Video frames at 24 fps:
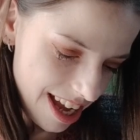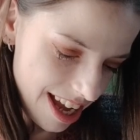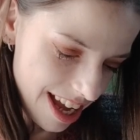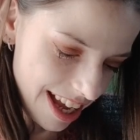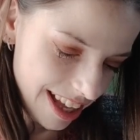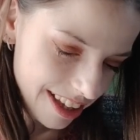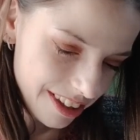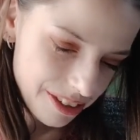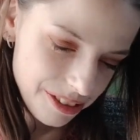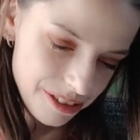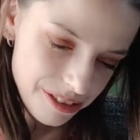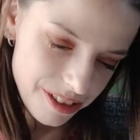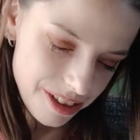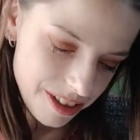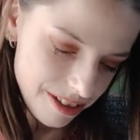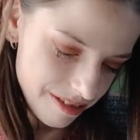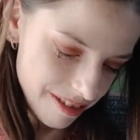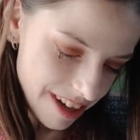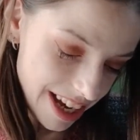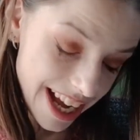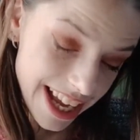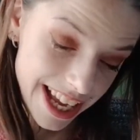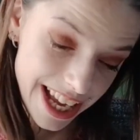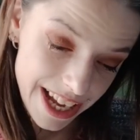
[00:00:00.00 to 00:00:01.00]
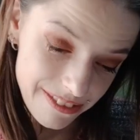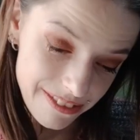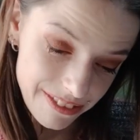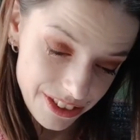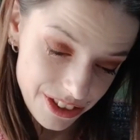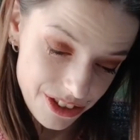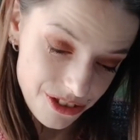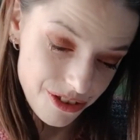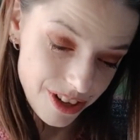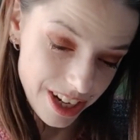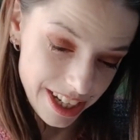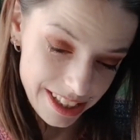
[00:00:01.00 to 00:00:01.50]
and, you know, I haven't
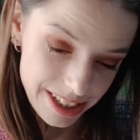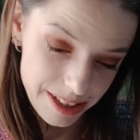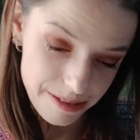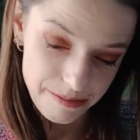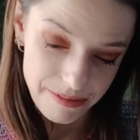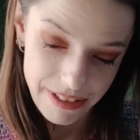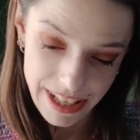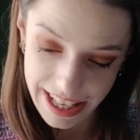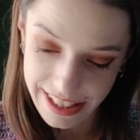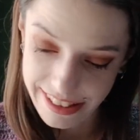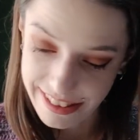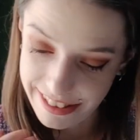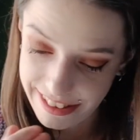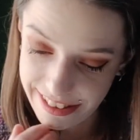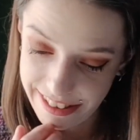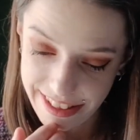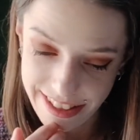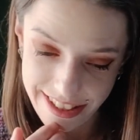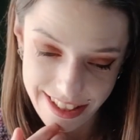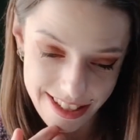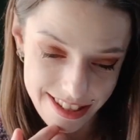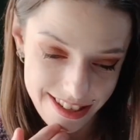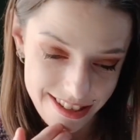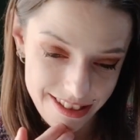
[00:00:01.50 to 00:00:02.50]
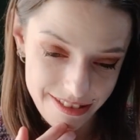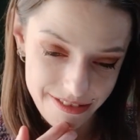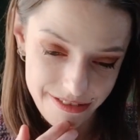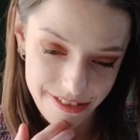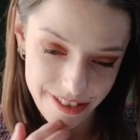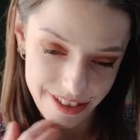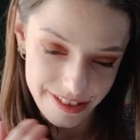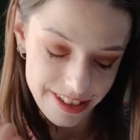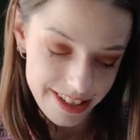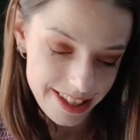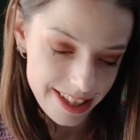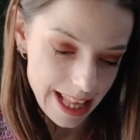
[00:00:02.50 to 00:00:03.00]
tried them yet. This is the
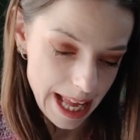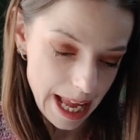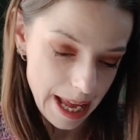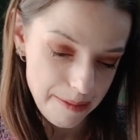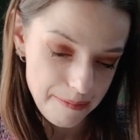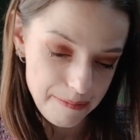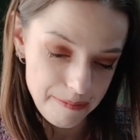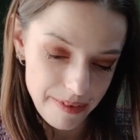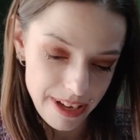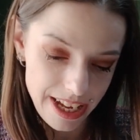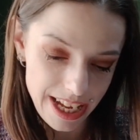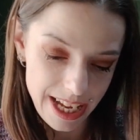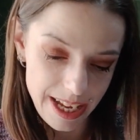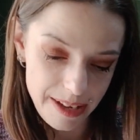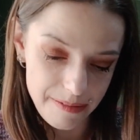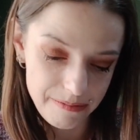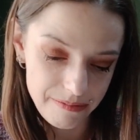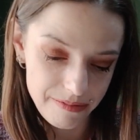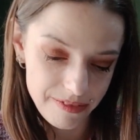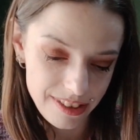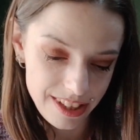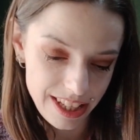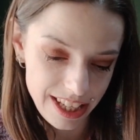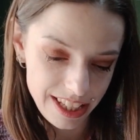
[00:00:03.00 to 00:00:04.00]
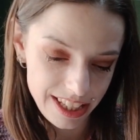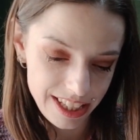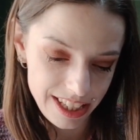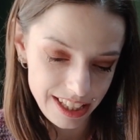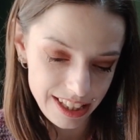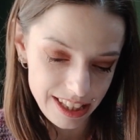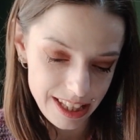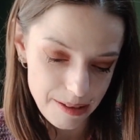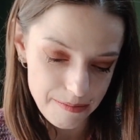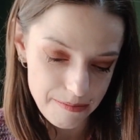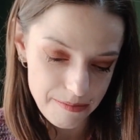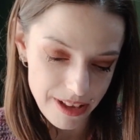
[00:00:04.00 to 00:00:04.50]
first time I'm taking
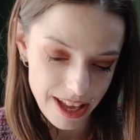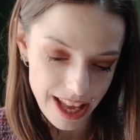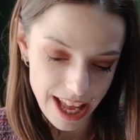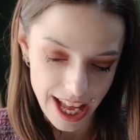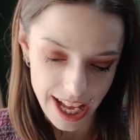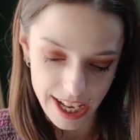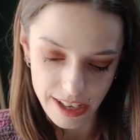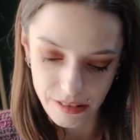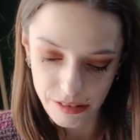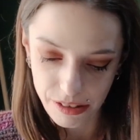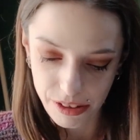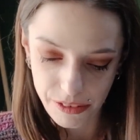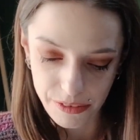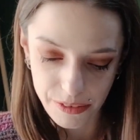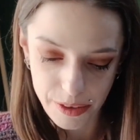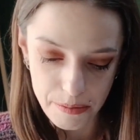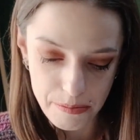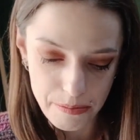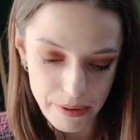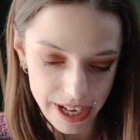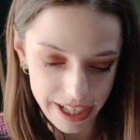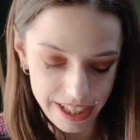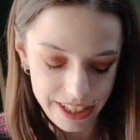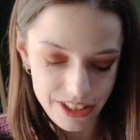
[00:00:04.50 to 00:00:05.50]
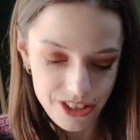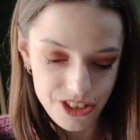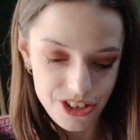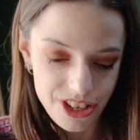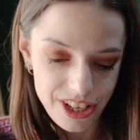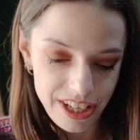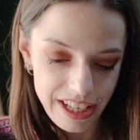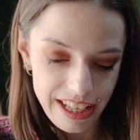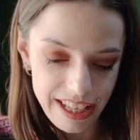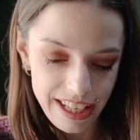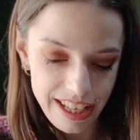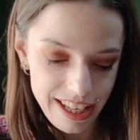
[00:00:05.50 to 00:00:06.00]
them out of the
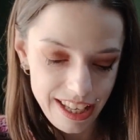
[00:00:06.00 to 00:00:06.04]
packaging,